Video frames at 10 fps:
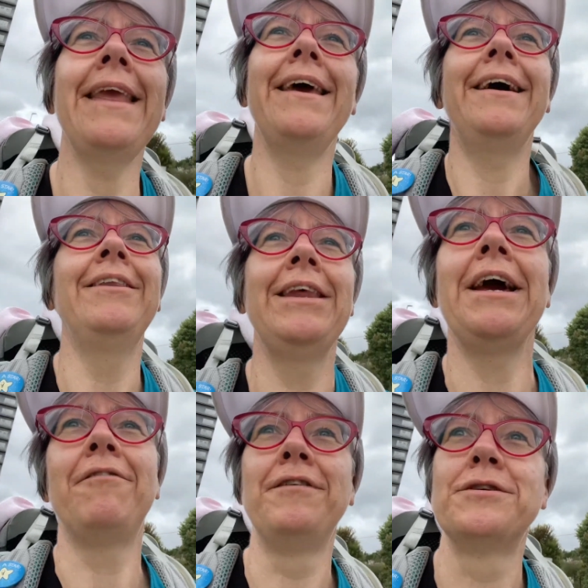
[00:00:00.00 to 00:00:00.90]
um, on the
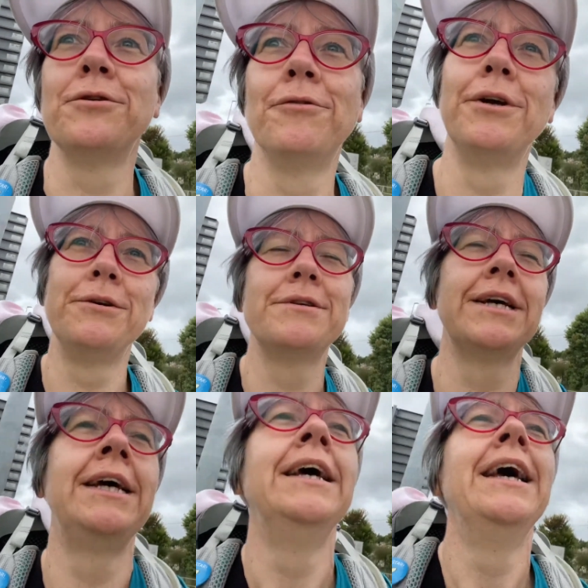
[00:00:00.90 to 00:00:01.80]
official route,
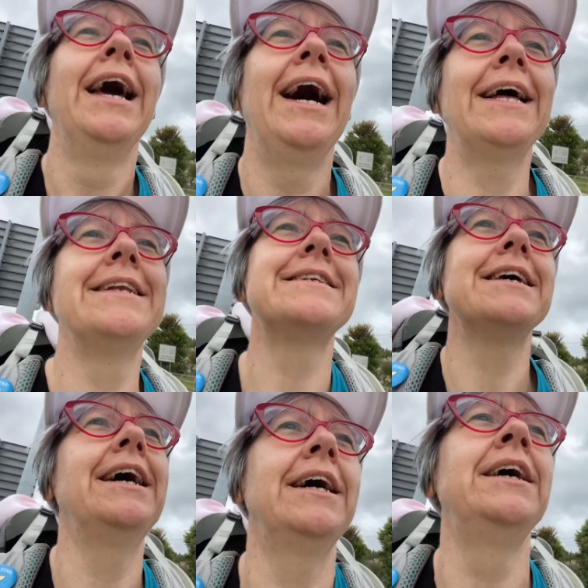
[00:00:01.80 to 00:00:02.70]
and
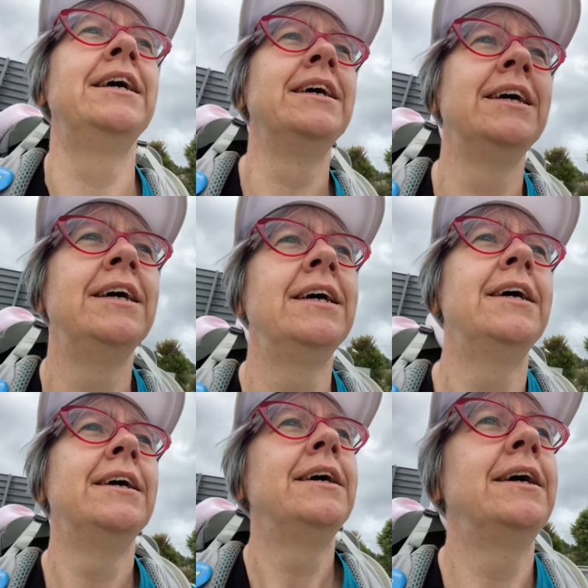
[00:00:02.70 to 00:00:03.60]
uh,
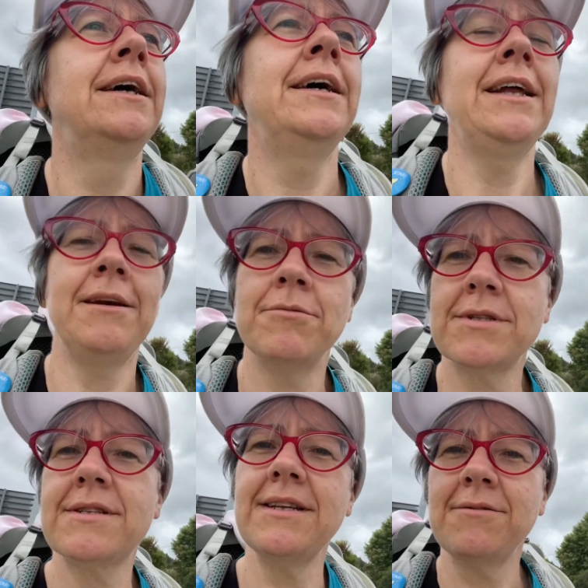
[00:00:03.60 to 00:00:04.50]
and it was
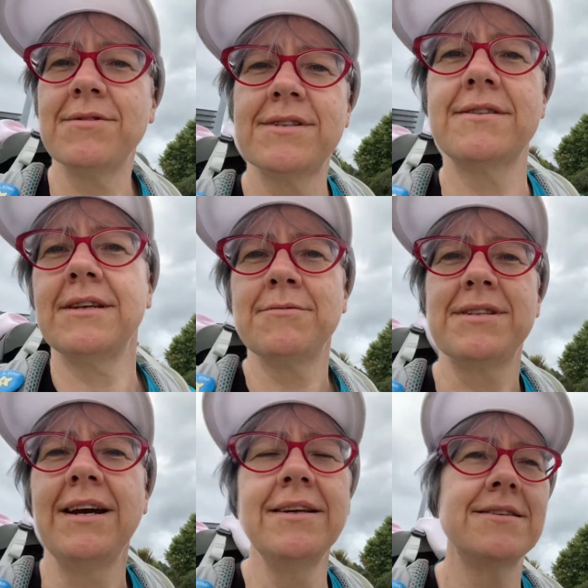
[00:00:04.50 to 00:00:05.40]
it was it was
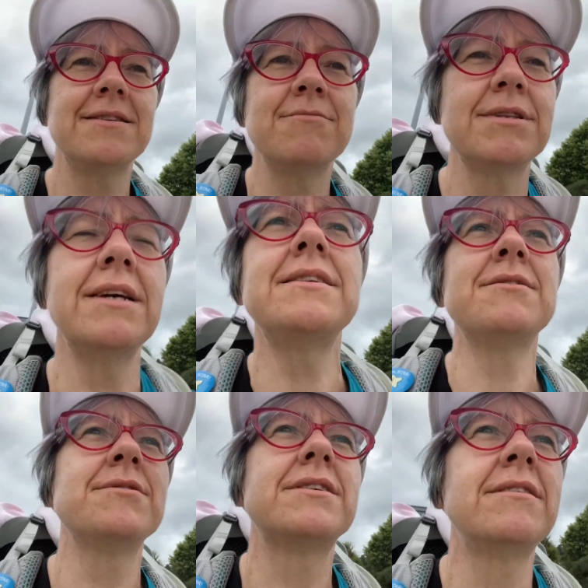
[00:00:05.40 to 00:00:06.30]
nice. It was nice.
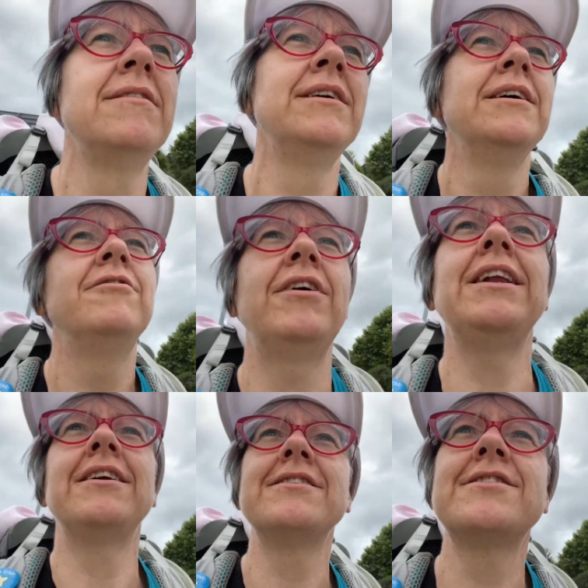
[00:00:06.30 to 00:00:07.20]
There was a fairly
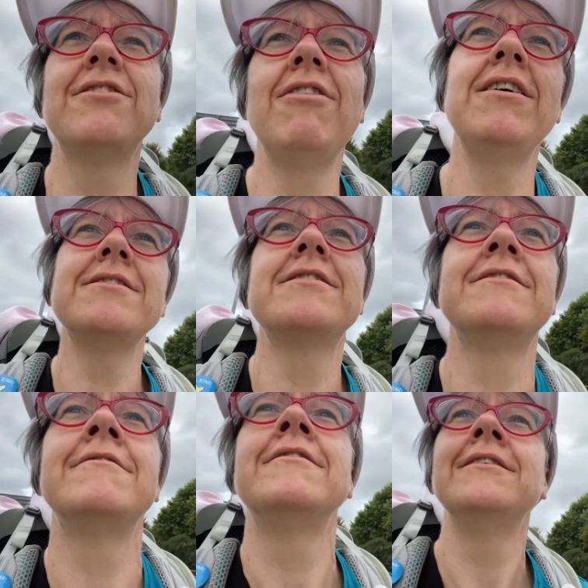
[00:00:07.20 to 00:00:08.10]
nice sunrise.
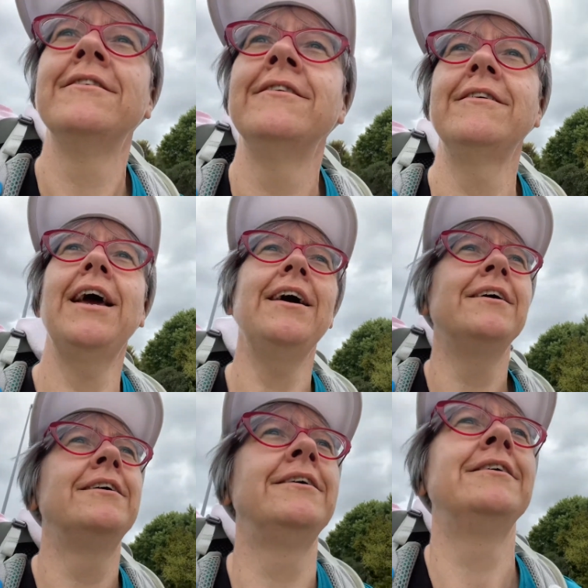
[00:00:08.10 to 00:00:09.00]

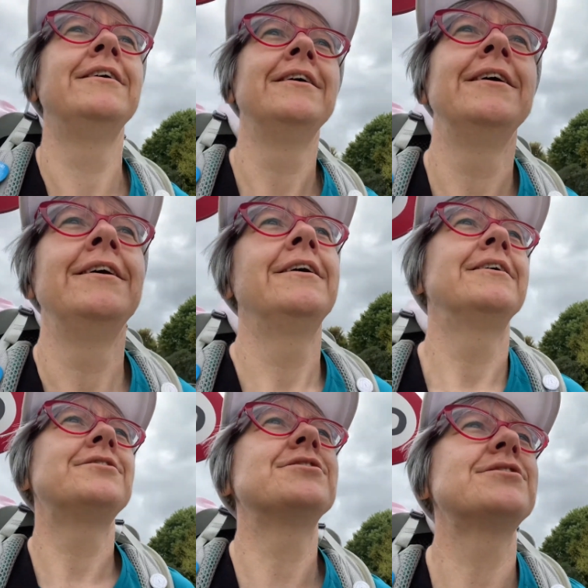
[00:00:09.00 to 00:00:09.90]

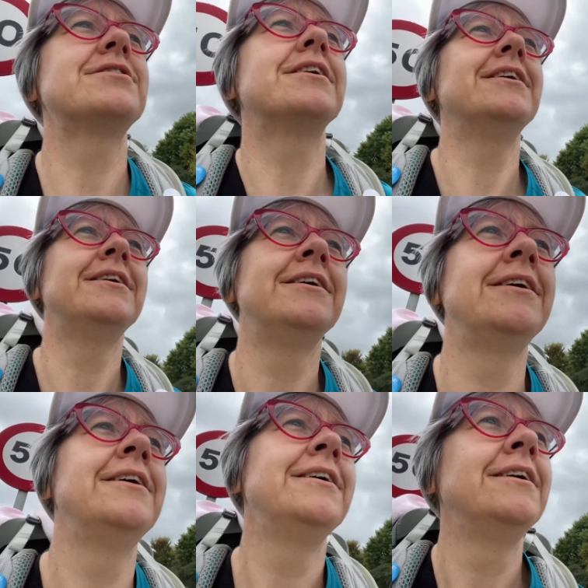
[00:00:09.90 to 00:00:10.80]
Yeah. Just uh,
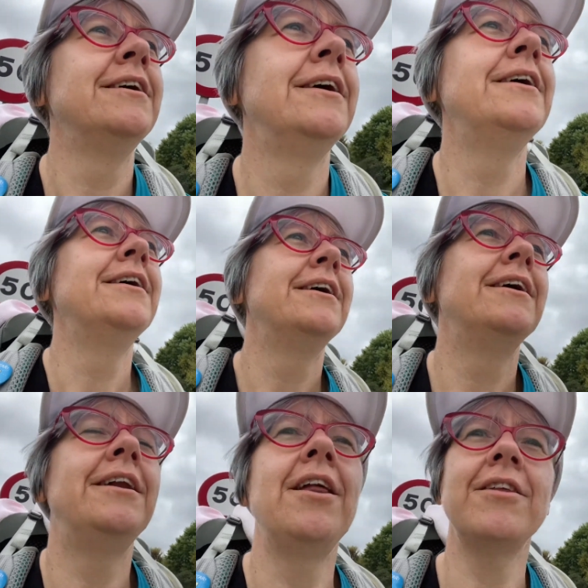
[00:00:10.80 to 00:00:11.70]

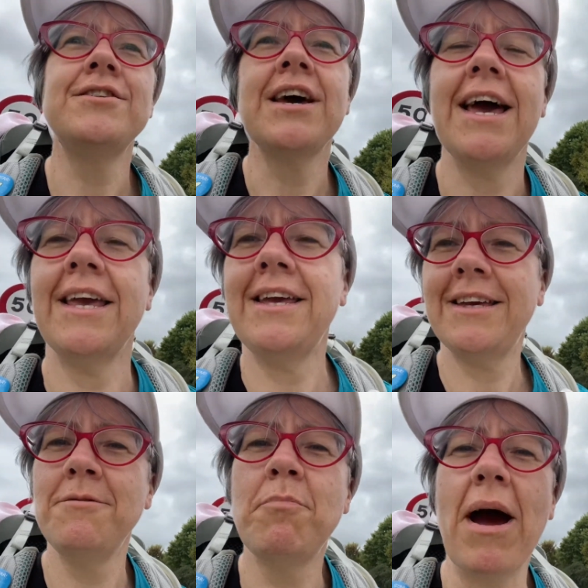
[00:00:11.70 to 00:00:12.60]
another day
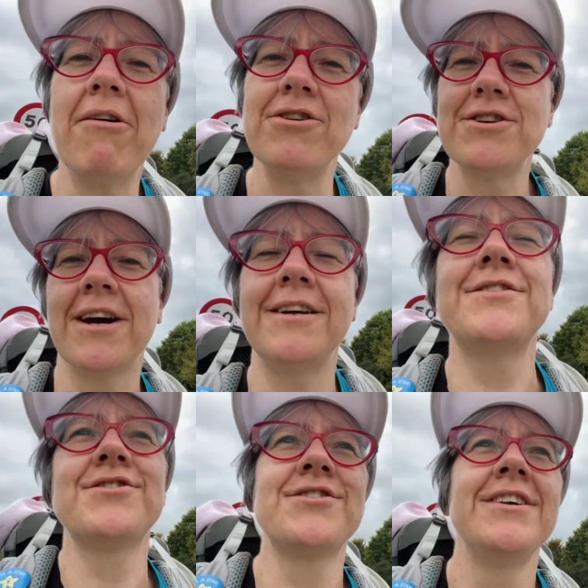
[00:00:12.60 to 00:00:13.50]
in
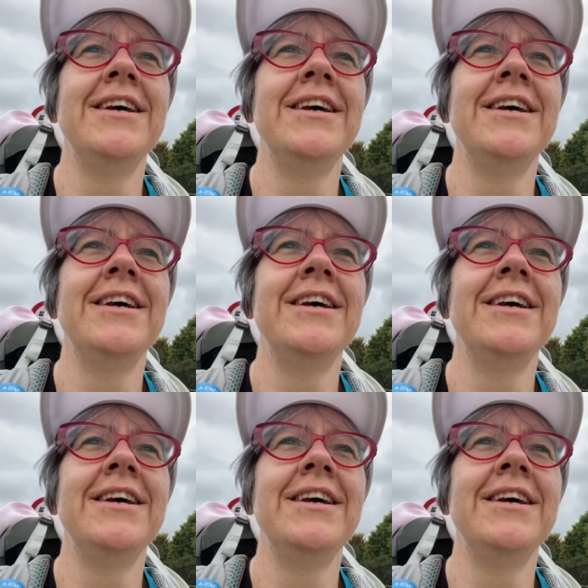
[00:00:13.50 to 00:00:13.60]
paradise.